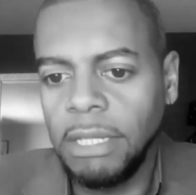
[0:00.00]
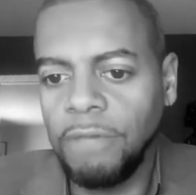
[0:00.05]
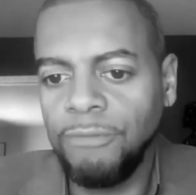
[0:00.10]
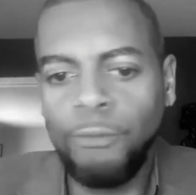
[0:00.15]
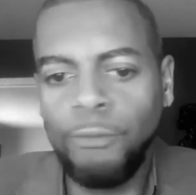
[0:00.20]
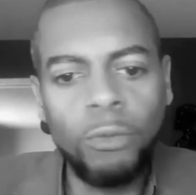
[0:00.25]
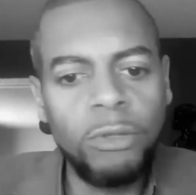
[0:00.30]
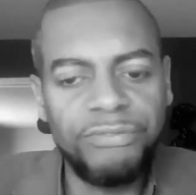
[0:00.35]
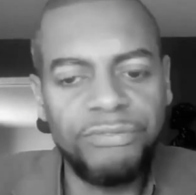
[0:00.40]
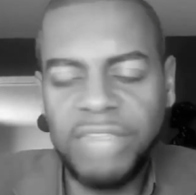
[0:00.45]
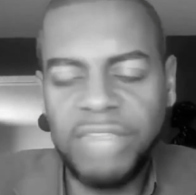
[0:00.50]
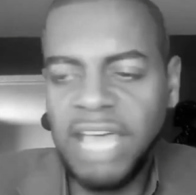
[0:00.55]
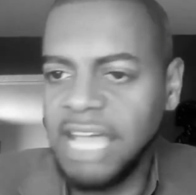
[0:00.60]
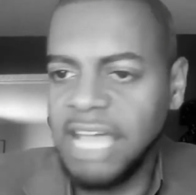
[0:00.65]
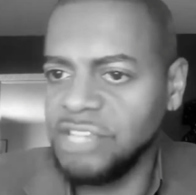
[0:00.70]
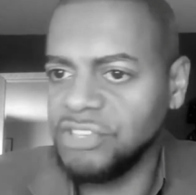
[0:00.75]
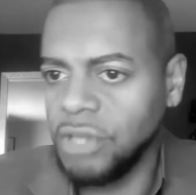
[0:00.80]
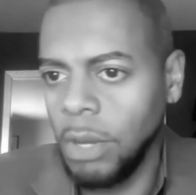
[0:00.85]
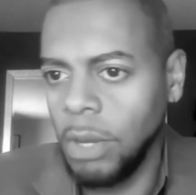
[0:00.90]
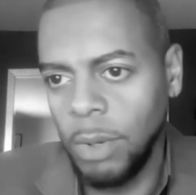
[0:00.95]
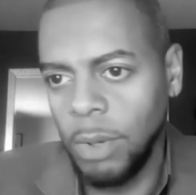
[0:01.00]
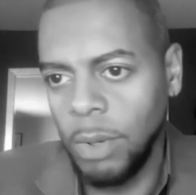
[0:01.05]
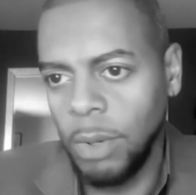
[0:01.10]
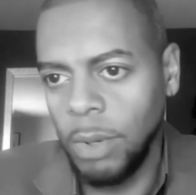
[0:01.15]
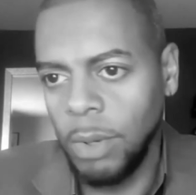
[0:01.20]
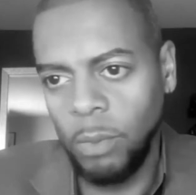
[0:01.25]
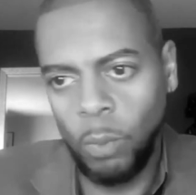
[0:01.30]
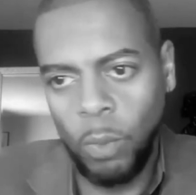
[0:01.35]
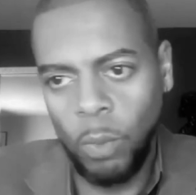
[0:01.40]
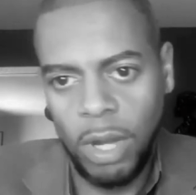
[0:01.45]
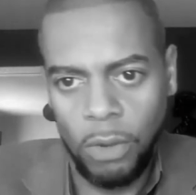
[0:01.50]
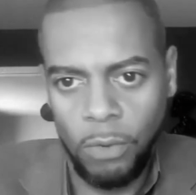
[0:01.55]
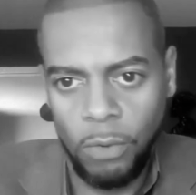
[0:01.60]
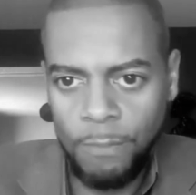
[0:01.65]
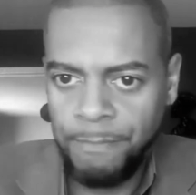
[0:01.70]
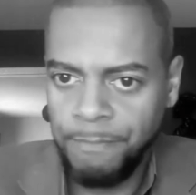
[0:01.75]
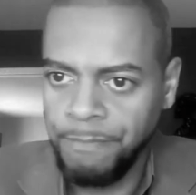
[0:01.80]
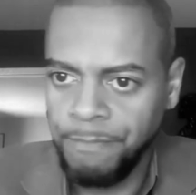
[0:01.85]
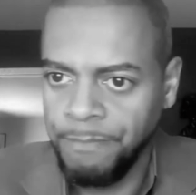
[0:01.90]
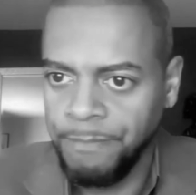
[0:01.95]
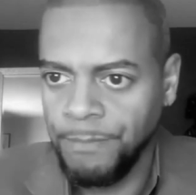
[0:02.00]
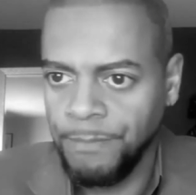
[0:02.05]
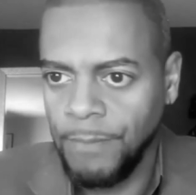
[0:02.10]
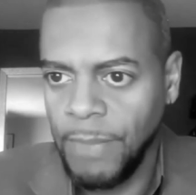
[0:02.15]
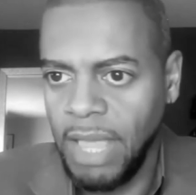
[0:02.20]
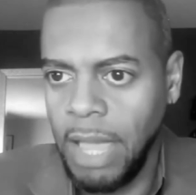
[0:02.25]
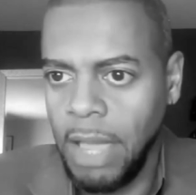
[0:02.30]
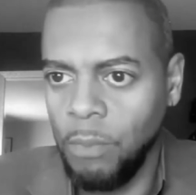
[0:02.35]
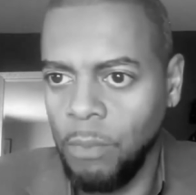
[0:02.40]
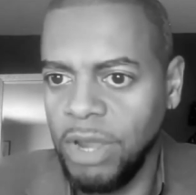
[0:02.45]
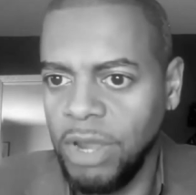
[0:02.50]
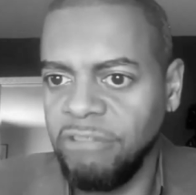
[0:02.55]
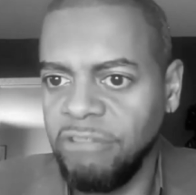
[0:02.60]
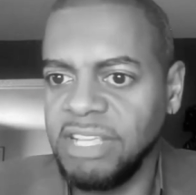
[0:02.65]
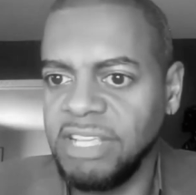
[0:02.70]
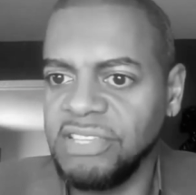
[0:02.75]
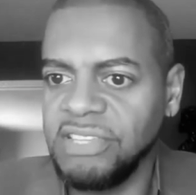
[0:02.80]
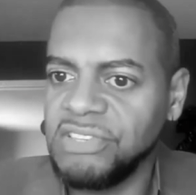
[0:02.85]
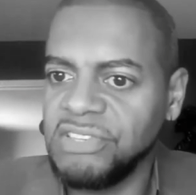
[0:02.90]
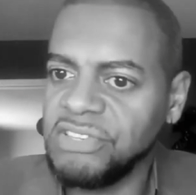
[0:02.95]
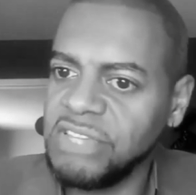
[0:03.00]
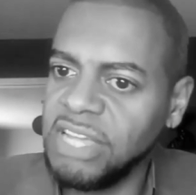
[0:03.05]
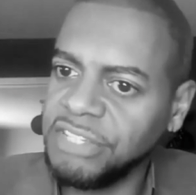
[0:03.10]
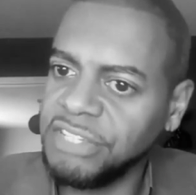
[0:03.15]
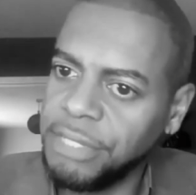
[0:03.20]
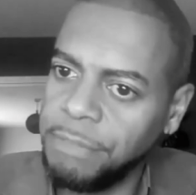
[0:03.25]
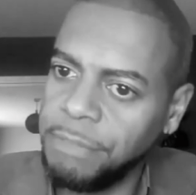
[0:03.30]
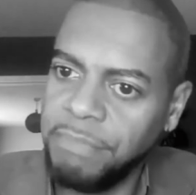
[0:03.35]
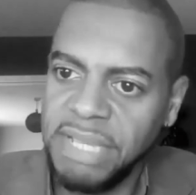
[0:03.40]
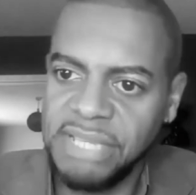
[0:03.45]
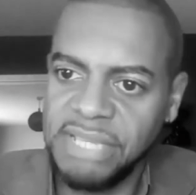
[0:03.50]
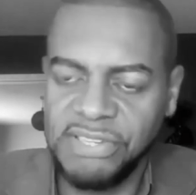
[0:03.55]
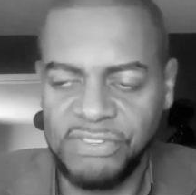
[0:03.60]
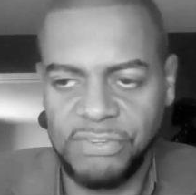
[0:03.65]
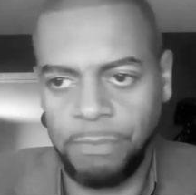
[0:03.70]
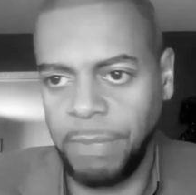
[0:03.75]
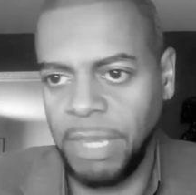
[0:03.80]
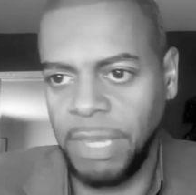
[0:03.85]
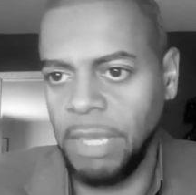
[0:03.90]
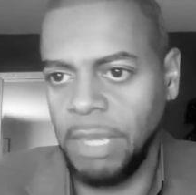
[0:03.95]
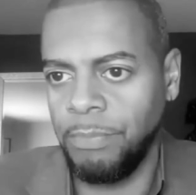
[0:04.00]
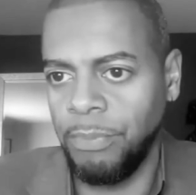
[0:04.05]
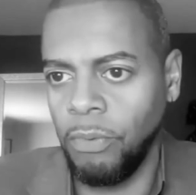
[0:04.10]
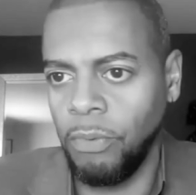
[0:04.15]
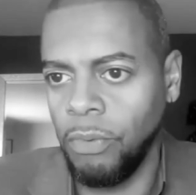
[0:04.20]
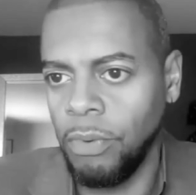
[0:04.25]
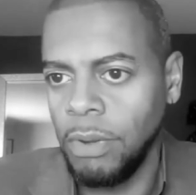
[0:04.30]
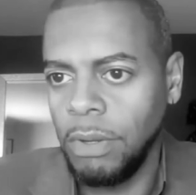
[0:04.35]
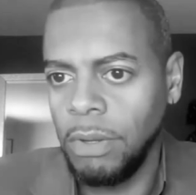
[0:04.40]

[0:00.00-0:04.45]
If all of that is going well and we're in such a mess as a people,